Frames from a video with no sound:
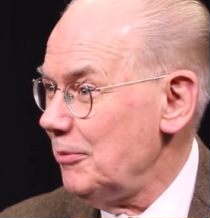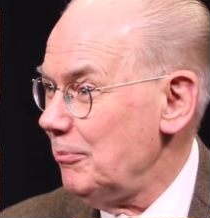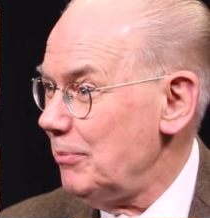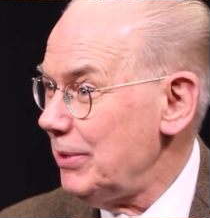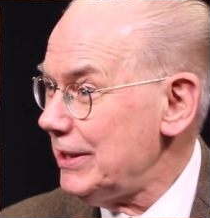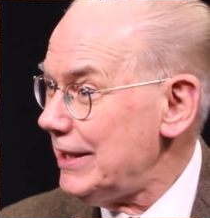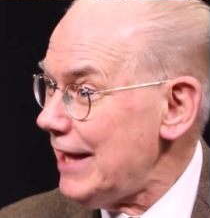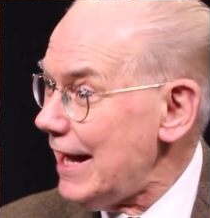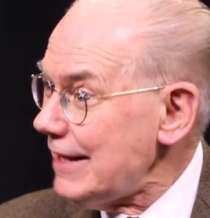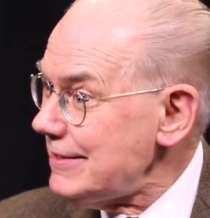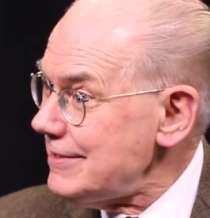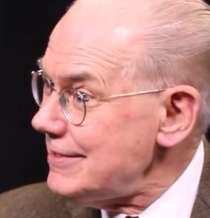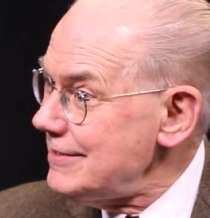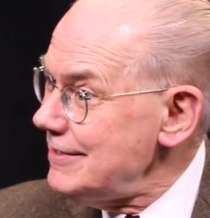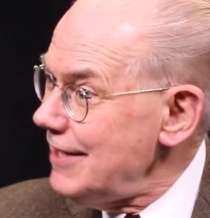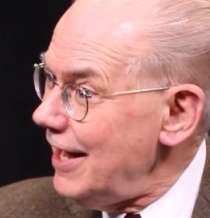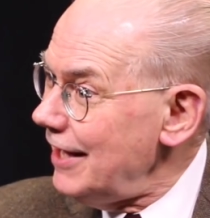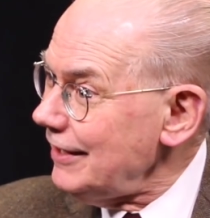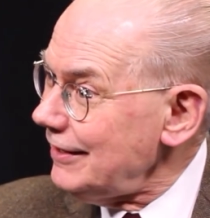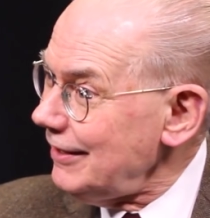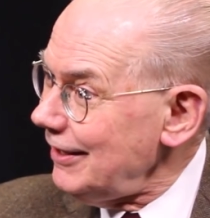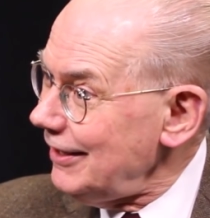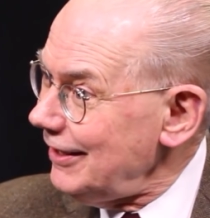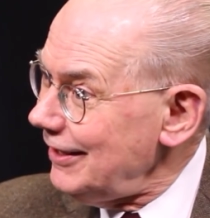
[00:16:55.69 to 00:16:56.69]
But that's
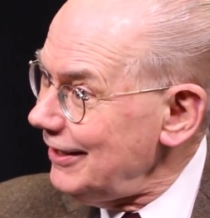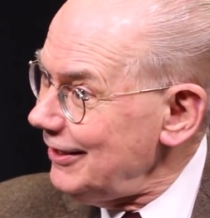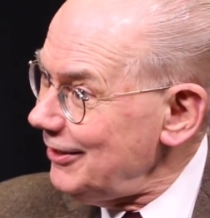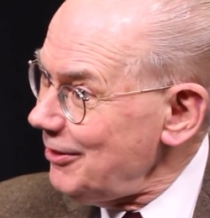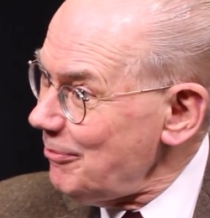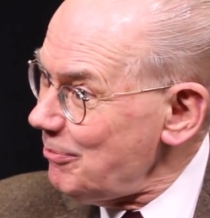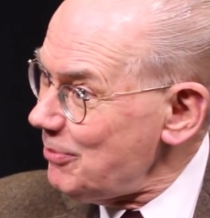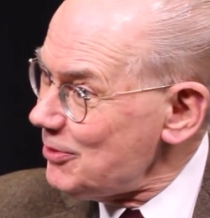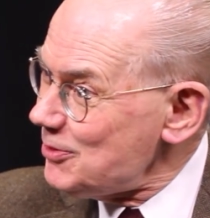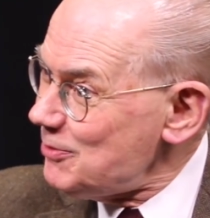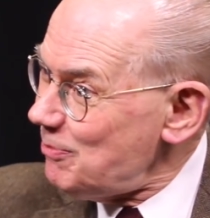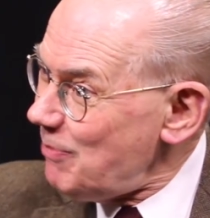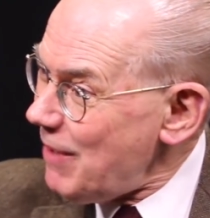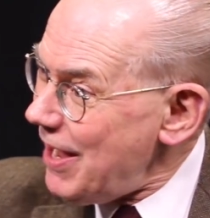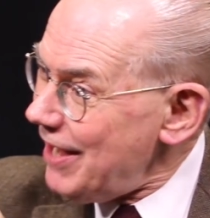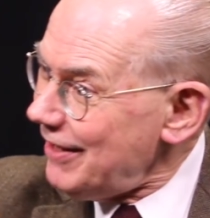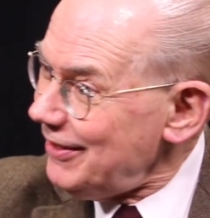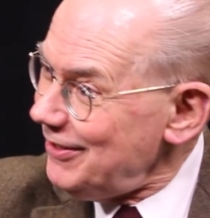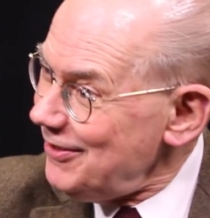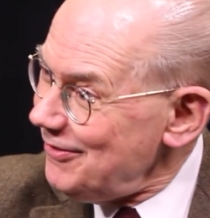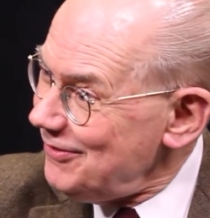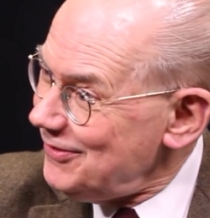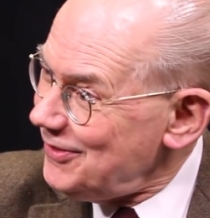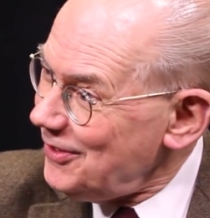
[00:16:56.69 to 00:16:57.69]
not the
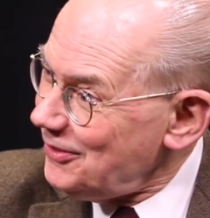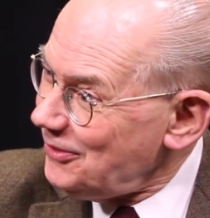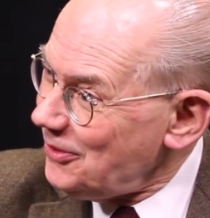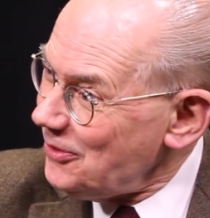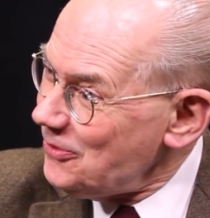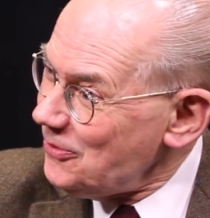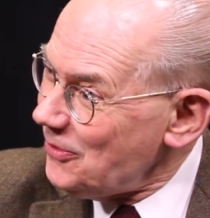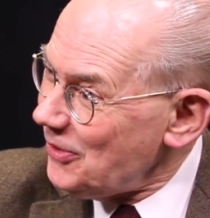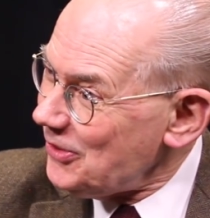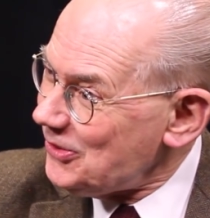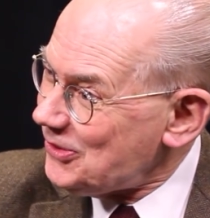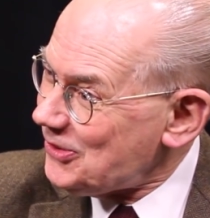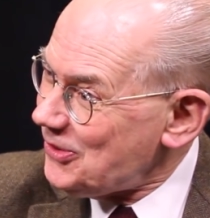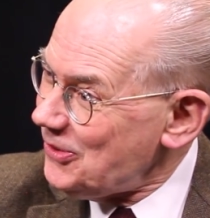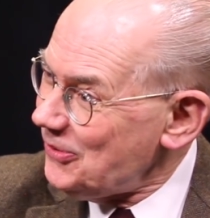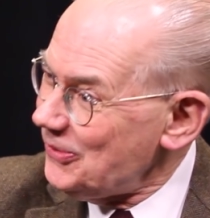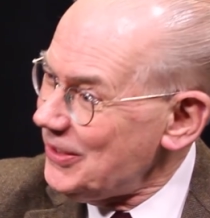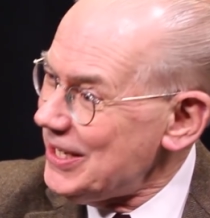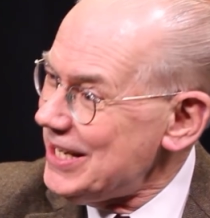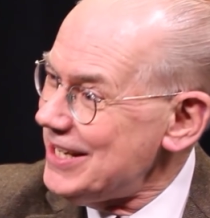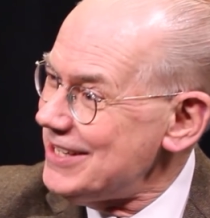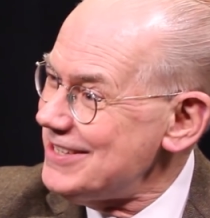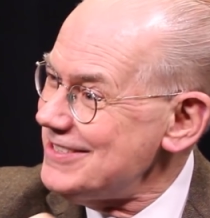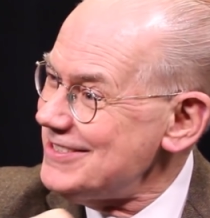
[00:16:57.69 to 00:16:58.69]
perspective that the North
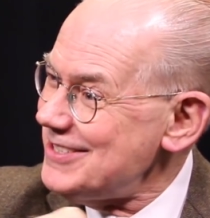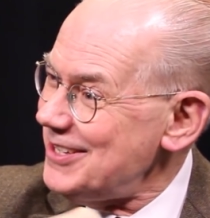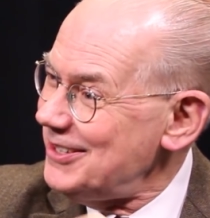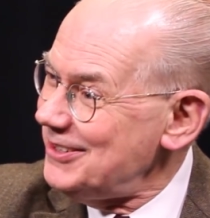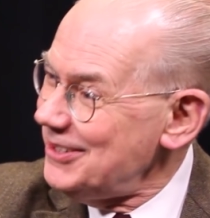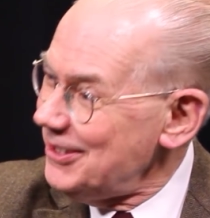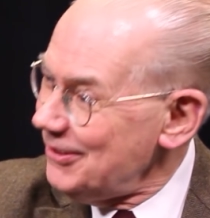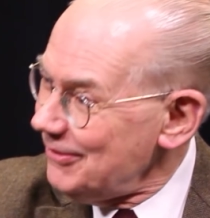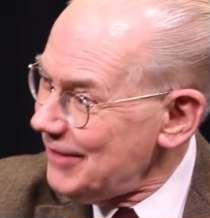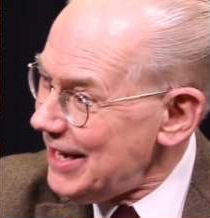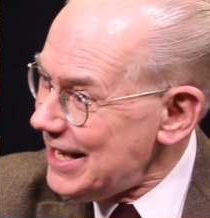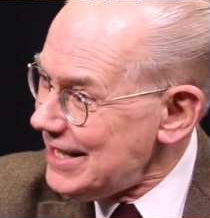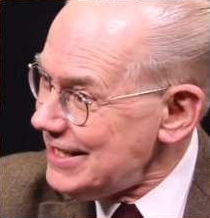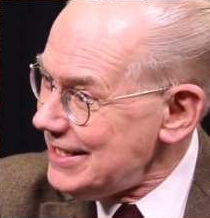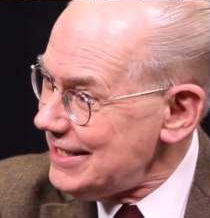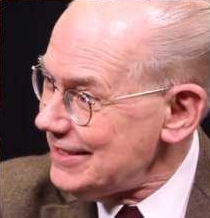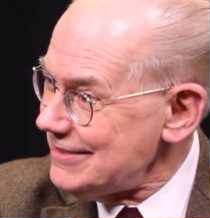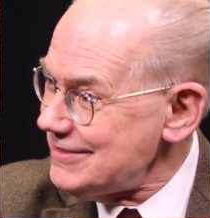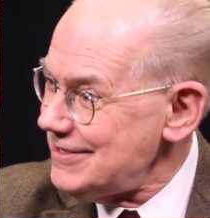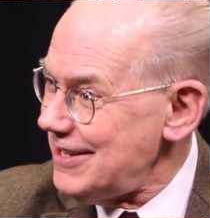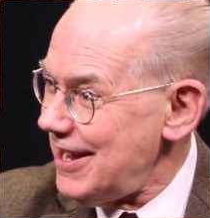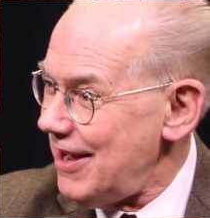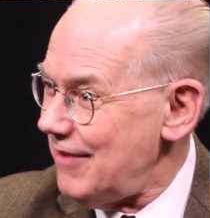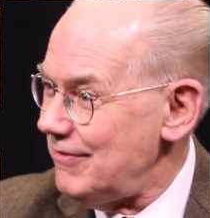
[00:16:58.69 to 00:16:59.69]
Koreans and the
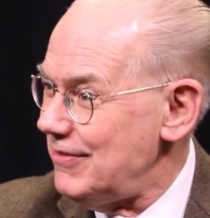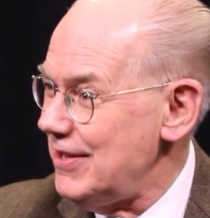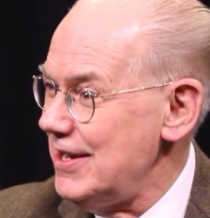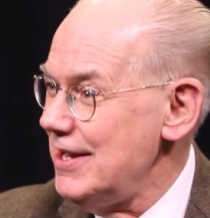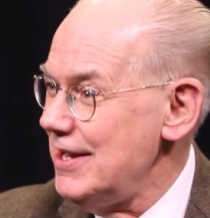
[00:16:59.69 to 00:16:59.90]
Iranians have.